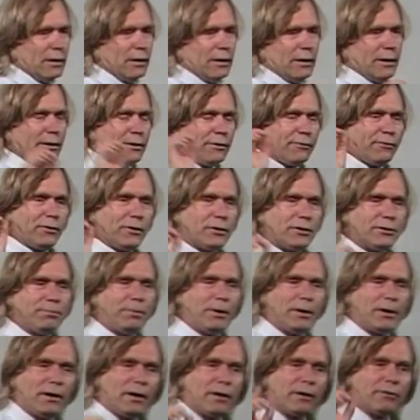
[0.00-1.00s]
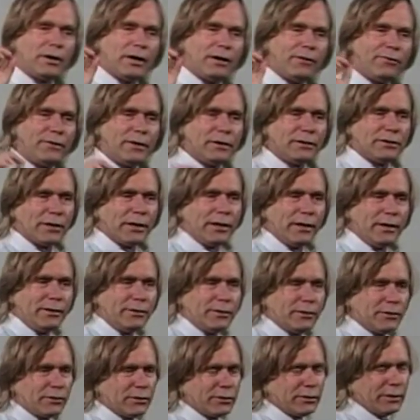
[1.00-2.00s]
In the first paragraph, as I
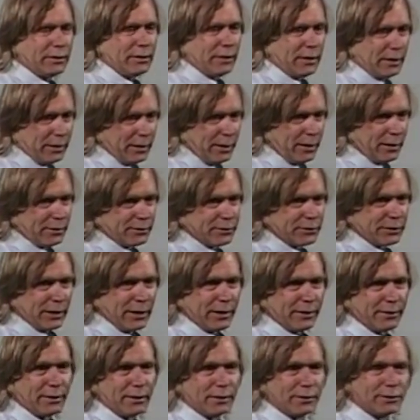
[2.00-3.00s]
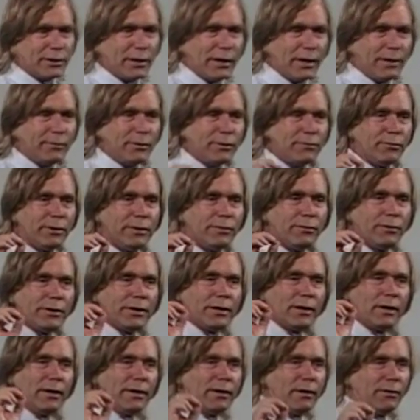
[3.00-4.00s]
understand the assignment, we were
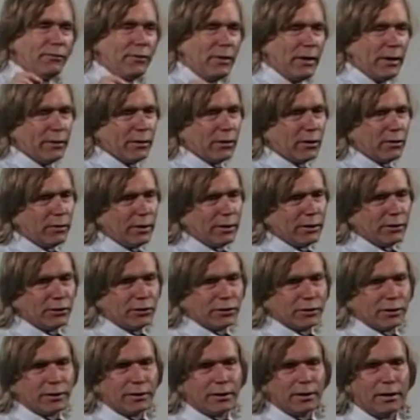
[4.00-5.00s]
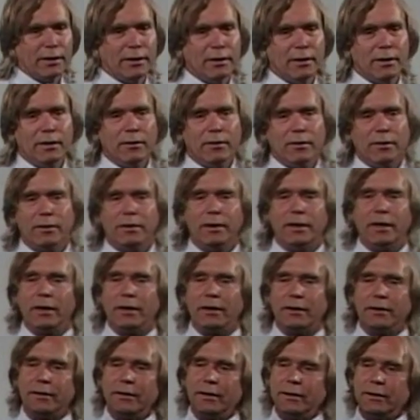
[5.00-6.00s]
to clarify the question.
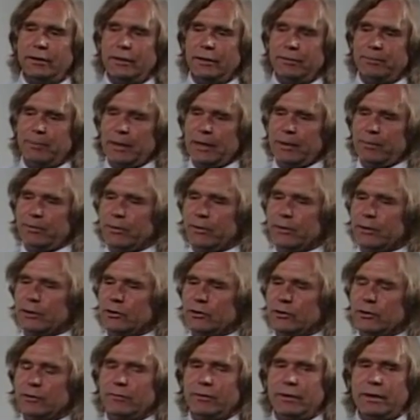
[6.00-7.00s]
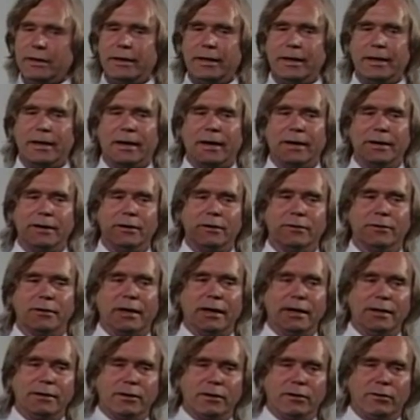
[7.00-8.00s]
Well, in the paper that you're reading, I don't
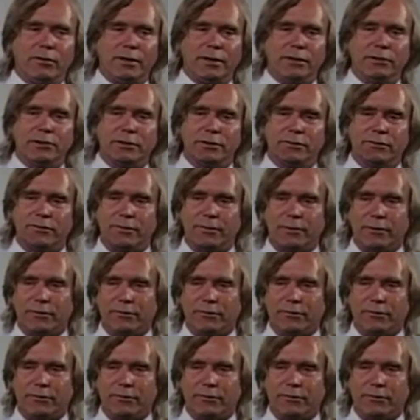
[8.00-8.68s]
get the question from